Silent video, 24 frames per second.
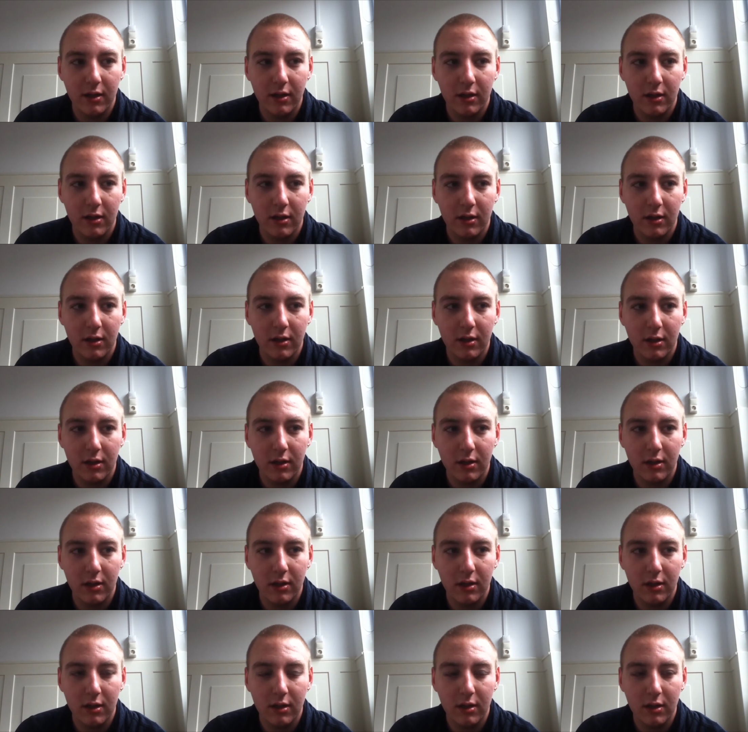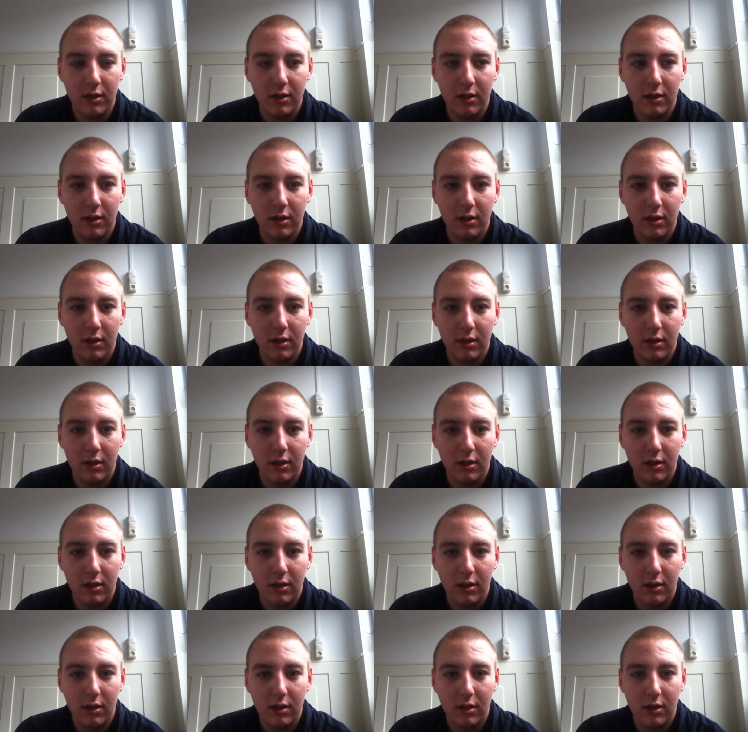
[no speech]